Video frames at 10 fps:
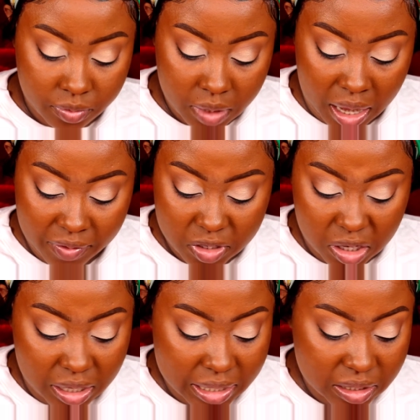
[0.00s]
I haven't taught a
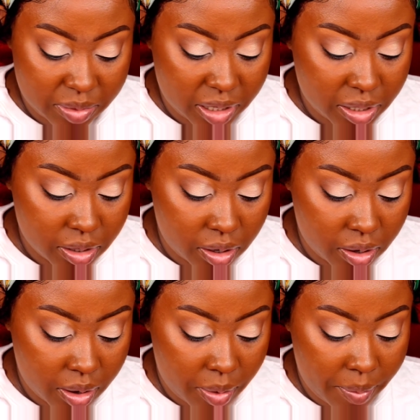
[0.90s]
class in about a year,
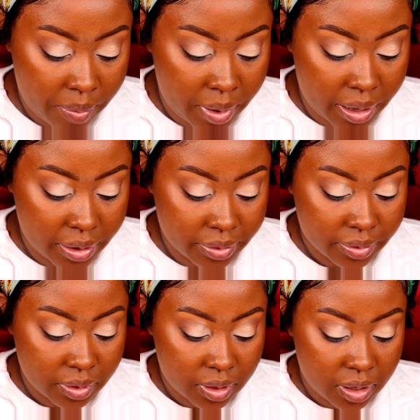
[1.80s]
but
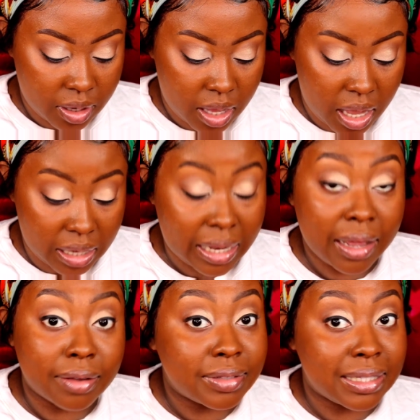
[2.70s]
I
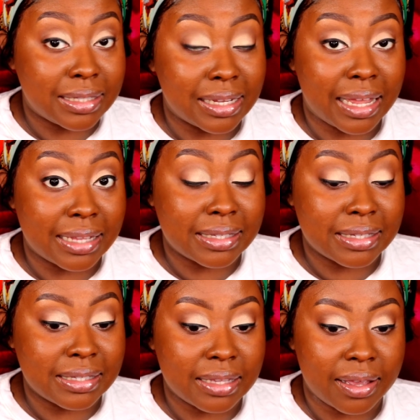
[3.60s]
love teaching
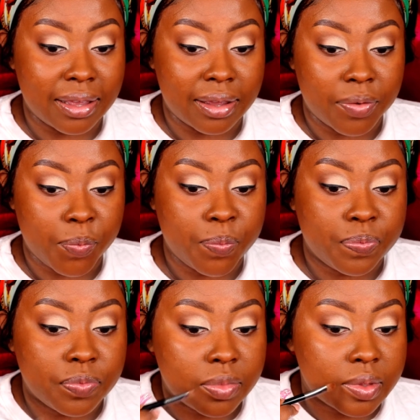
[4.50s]
classes. Like,
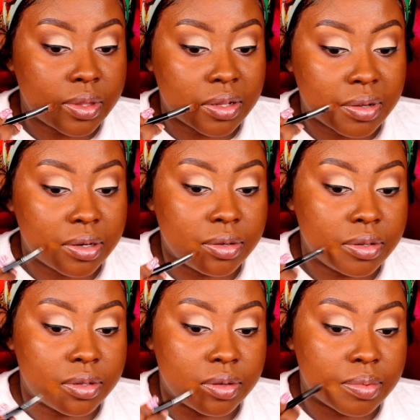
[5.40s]
that's why I do
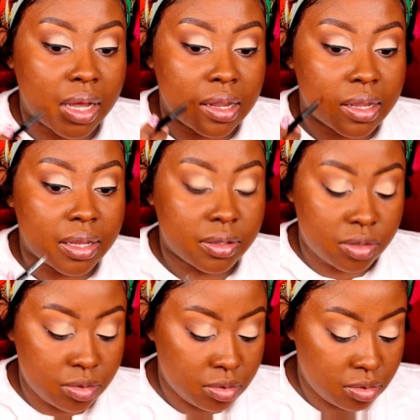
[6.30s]
YouTube. I like
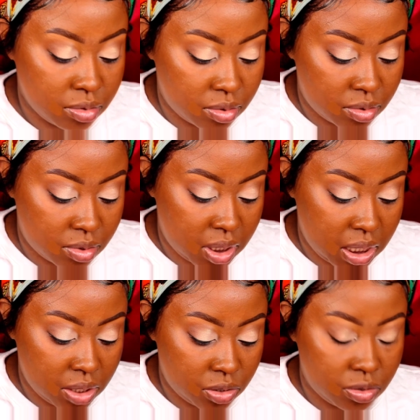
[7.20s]
to
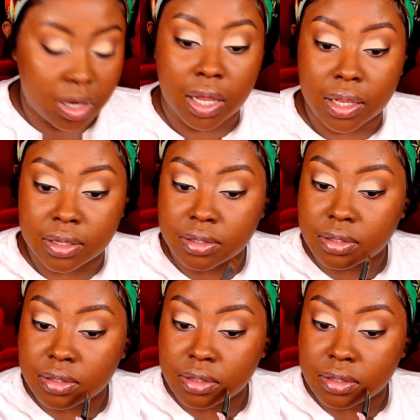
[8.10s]
teach you guys